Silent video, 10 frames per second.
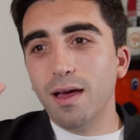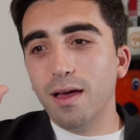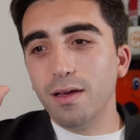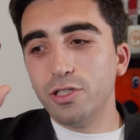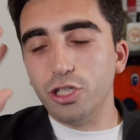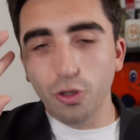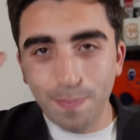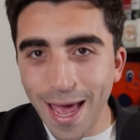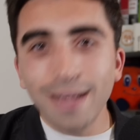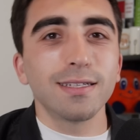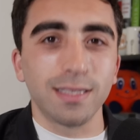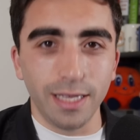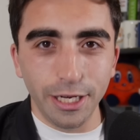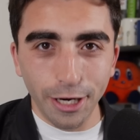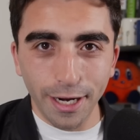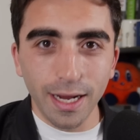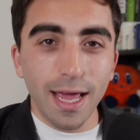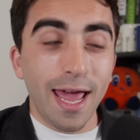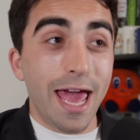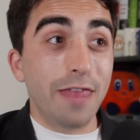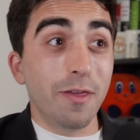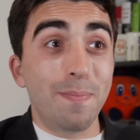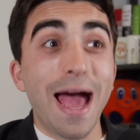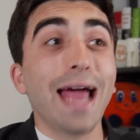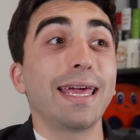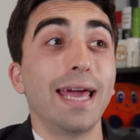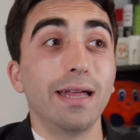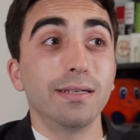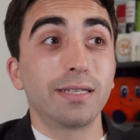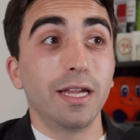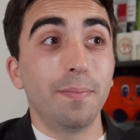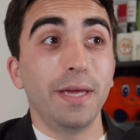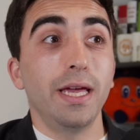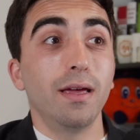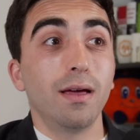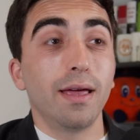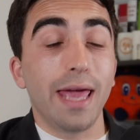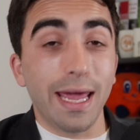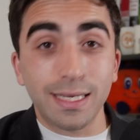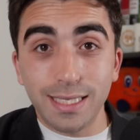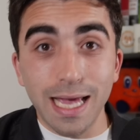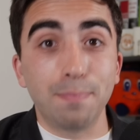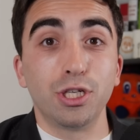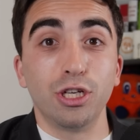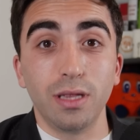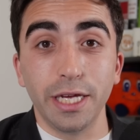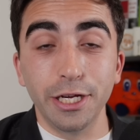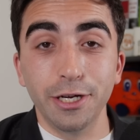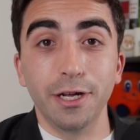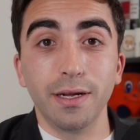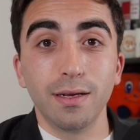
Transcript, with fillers: stupendously good and the backhand is going to be exceptionally good,